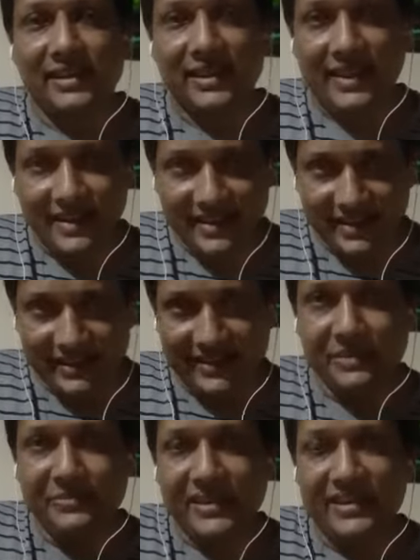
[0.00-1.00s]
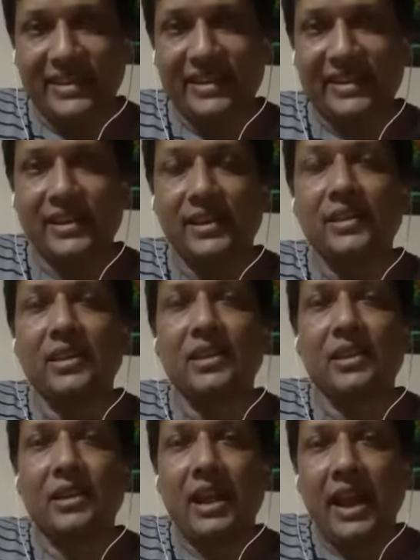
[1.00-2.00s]
that receive the signal
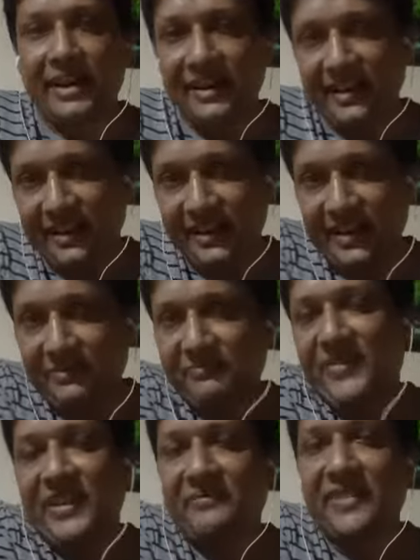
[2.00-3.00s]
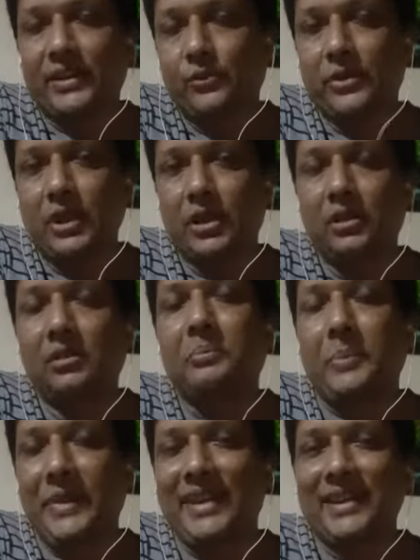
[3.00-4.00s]
and give feedback to the
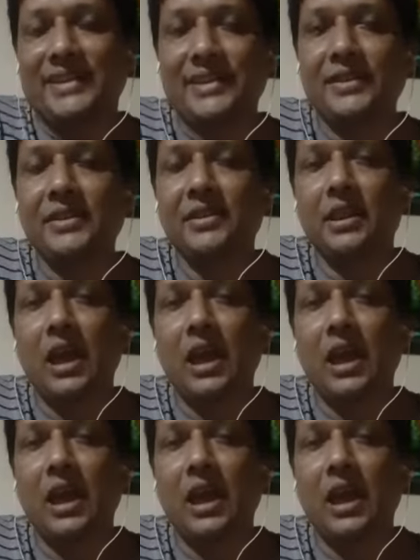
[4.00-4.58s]
PLC.